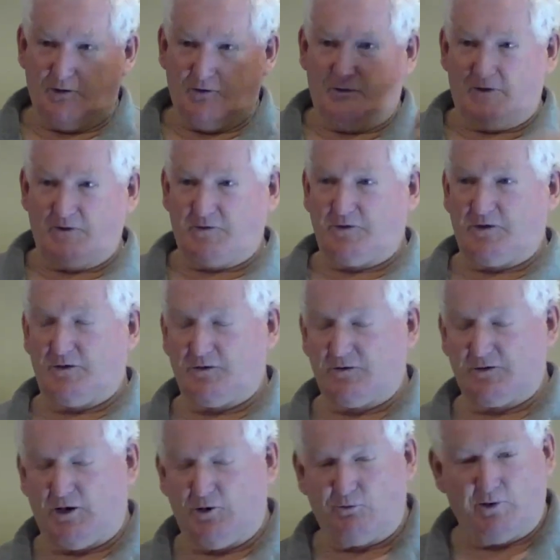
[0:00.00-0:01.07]
Nice judges
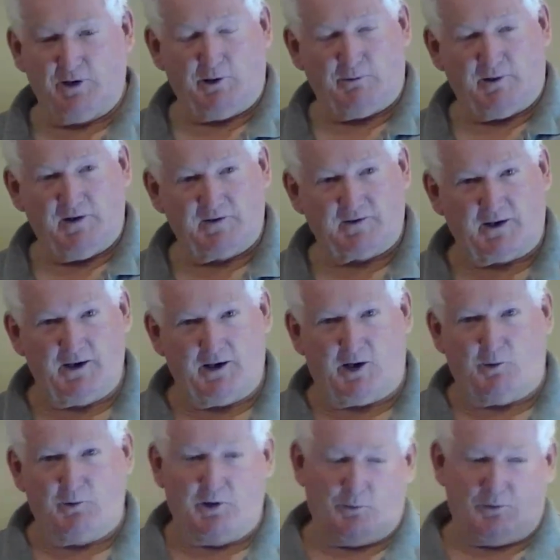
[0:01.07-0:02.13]
over our way say,
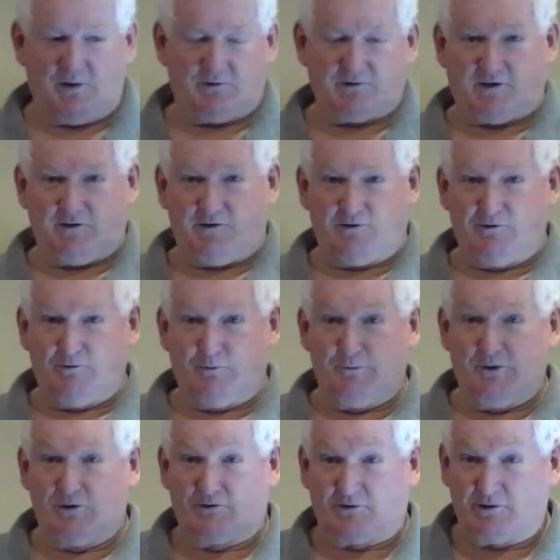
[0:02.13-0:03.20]
oh yeah, well, it was something to do with
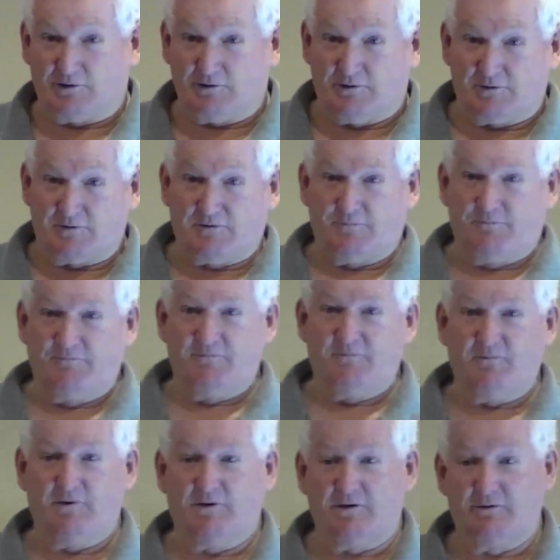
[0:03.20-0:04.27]
military courts.
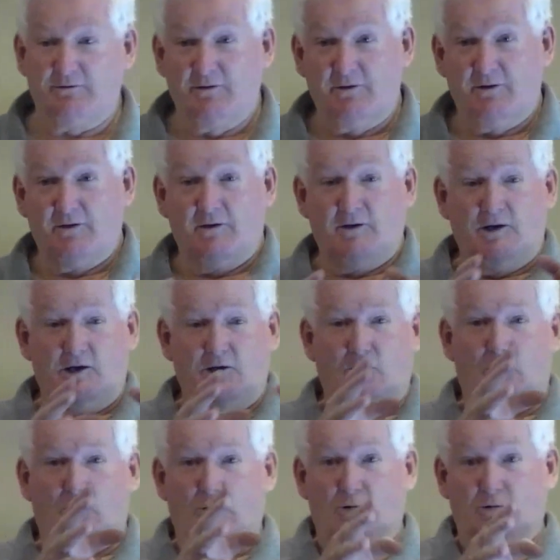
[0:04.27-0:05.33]
No,
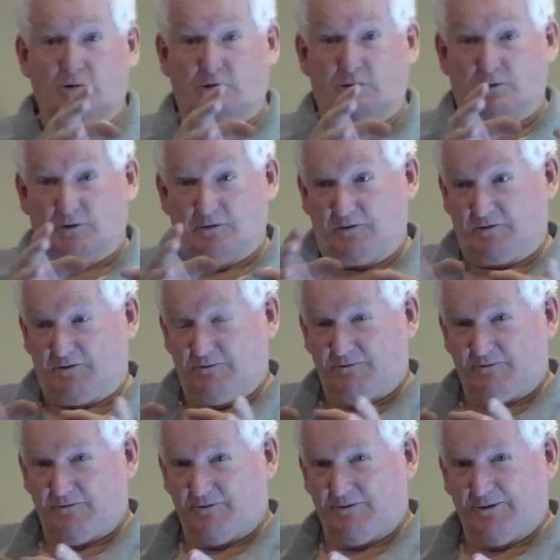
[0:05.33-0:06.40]
all courts.
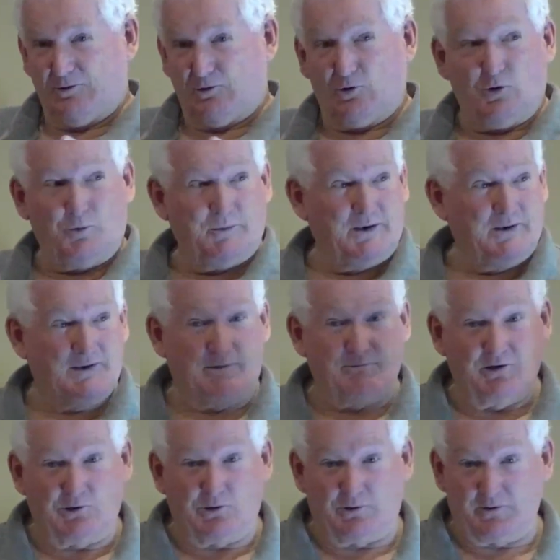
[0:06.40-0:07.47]
All means
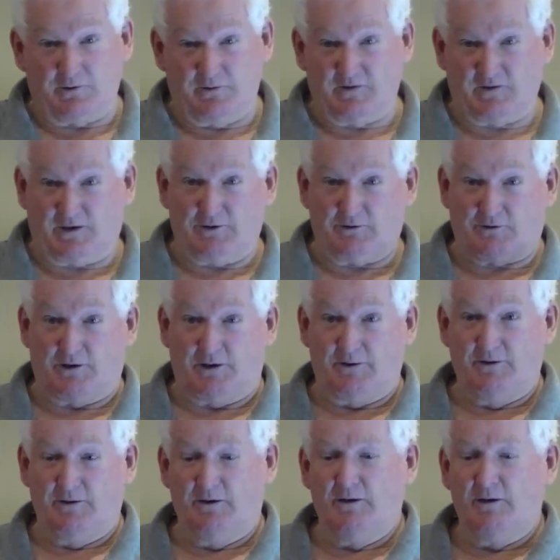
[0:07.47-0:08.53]
every court in this country.
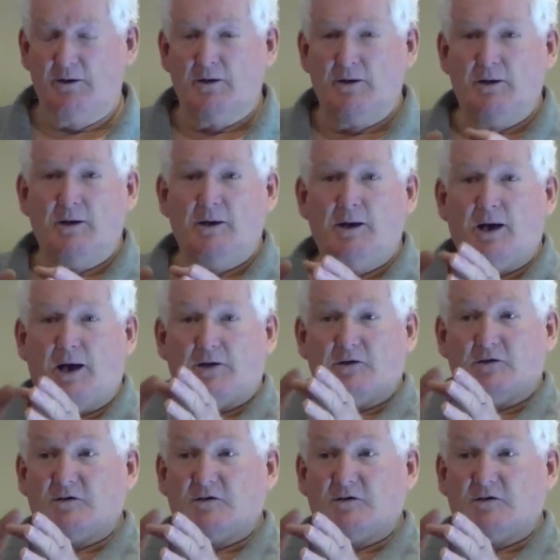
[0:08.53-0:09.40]
And the